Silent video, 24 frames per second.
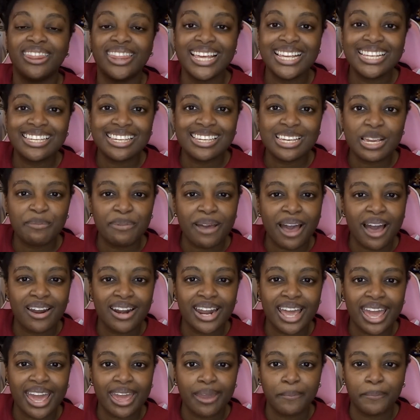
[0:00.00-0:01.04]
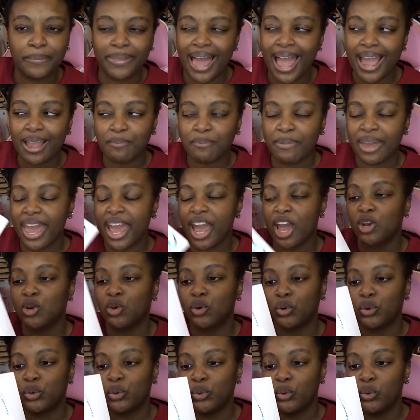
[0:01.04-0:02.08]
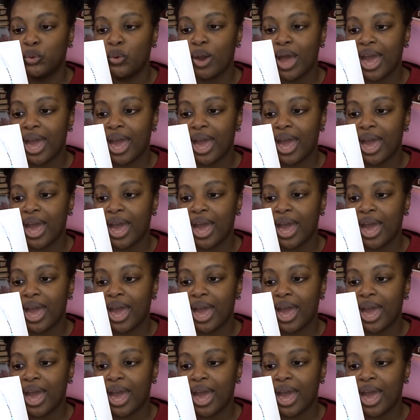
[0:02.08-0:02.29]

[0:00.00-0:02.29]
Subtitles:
This is about a black man who